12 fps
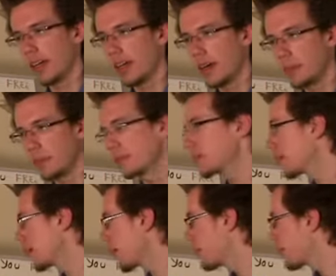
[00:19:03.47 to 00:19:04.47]
They
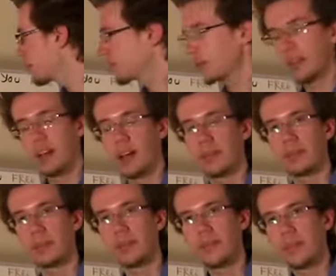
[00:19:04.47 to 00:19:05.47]
come out pretty
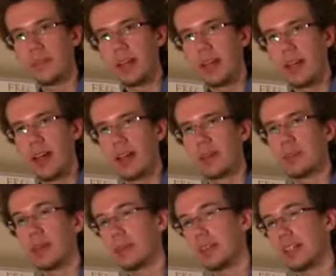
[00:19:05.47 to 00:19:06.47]
often, and
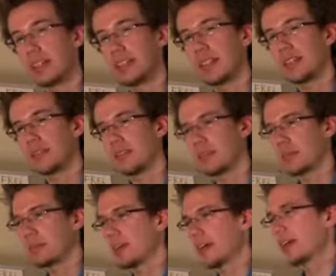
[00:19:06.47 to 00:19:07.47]
people get scared from
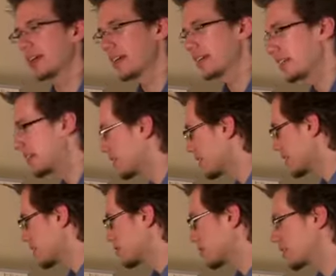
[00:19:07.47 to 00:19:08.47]
them, and
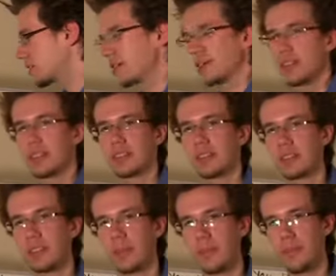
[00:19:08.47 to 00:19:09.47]
there's really no reason
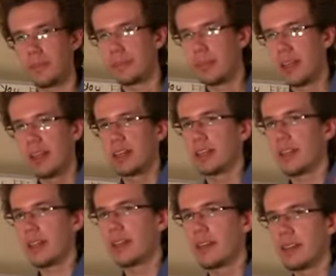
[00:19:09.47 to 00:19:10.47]
to.
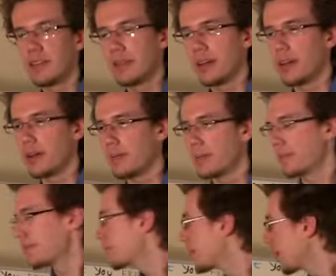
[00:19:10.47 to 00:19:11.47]
Think of
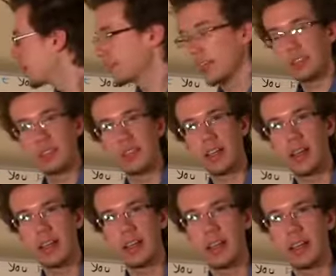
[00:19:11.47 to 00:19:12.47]
a ledger
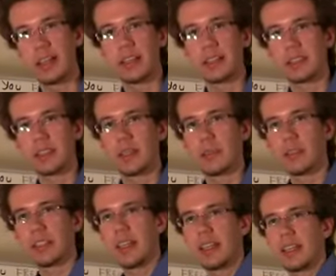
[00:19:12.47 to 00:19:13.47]
line as
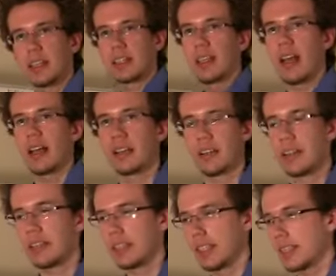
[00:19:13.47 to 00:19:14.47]
someone taking a ladder
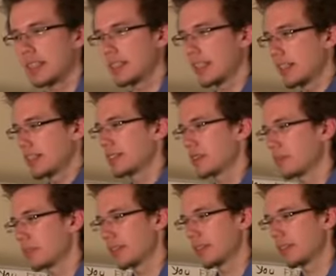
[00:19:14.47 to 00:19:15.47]
to extend
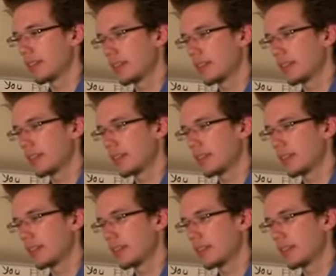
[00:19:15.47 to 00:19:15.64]
something.